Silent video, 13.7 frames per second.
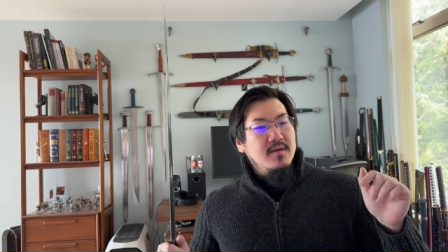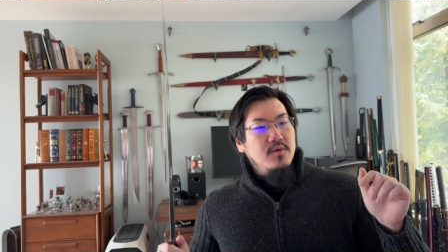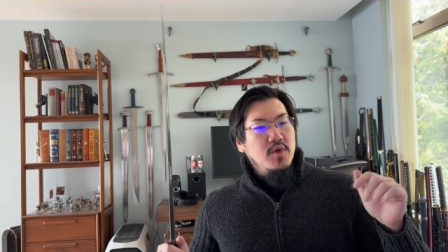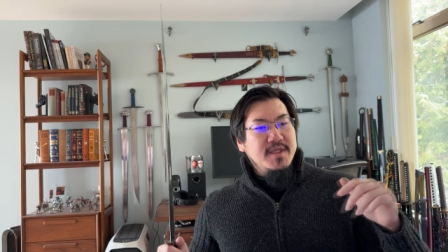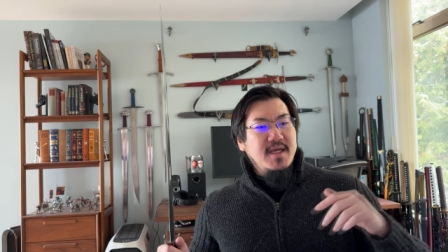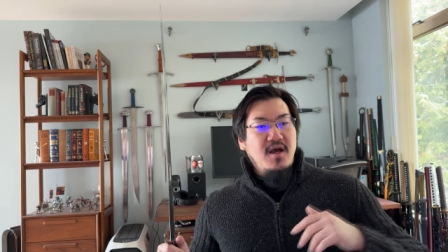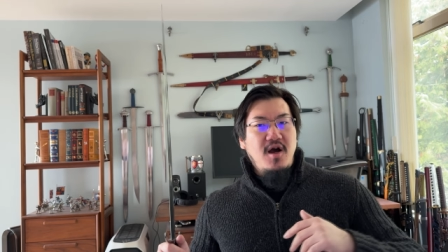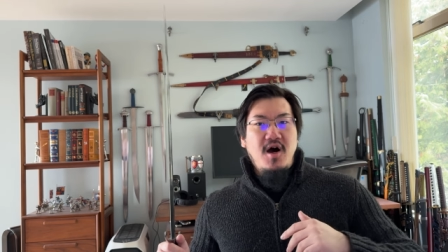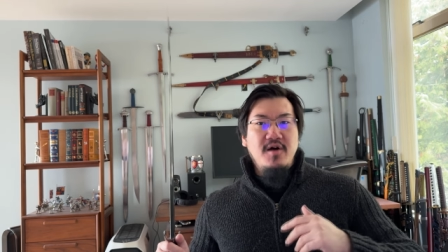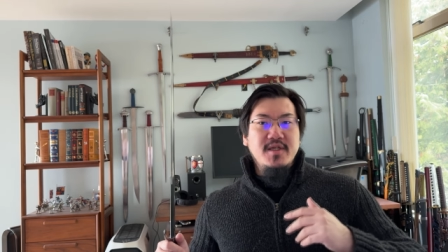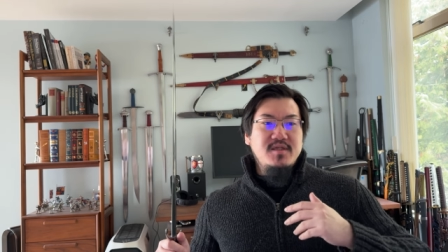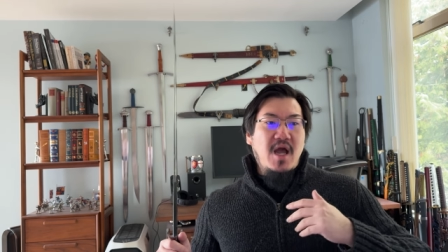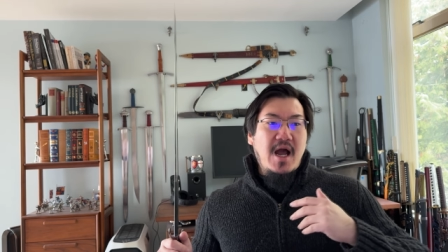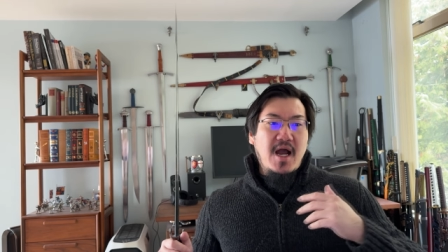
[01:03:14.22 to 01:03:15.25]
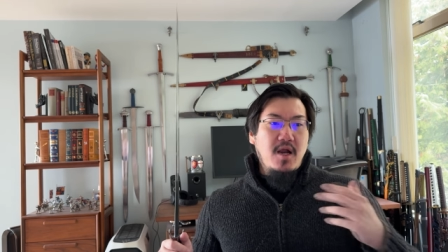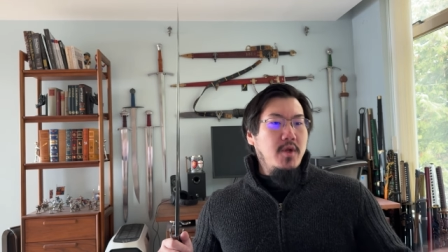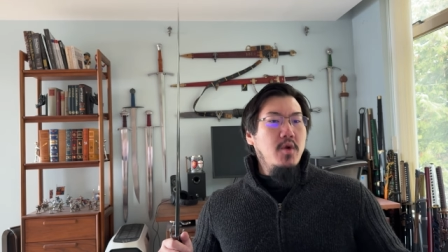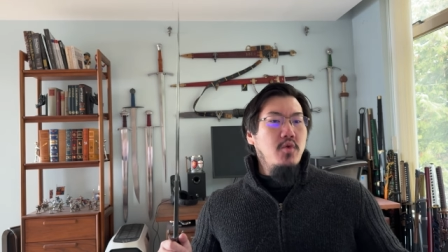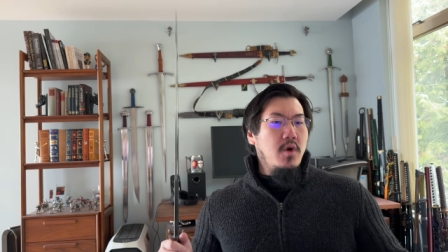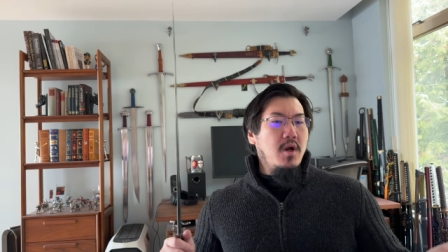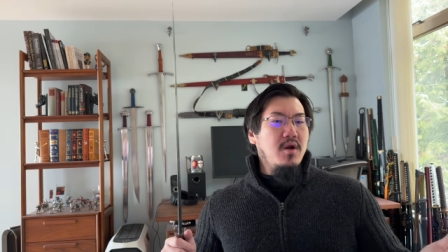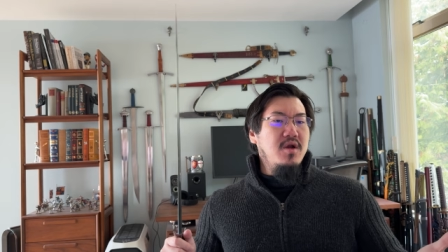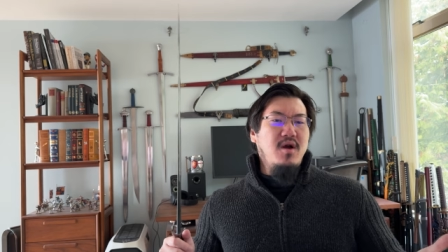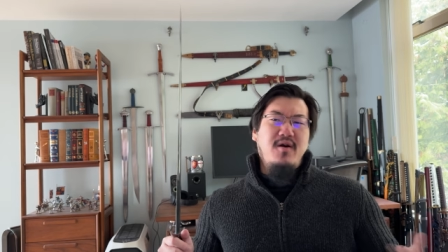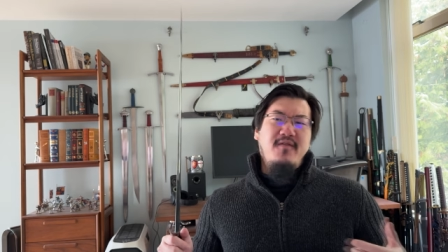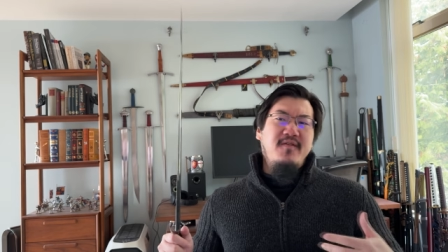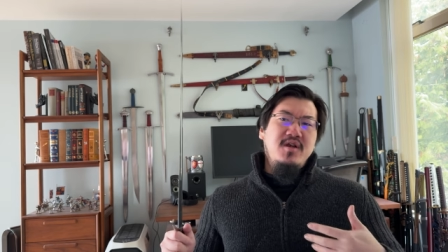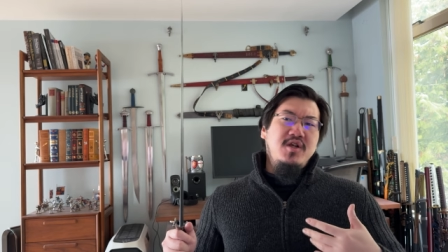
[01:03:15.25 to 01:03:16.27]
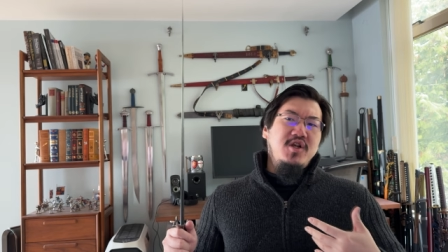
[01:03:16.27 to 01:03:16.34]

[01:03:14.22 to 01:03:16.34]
with all the tiring work of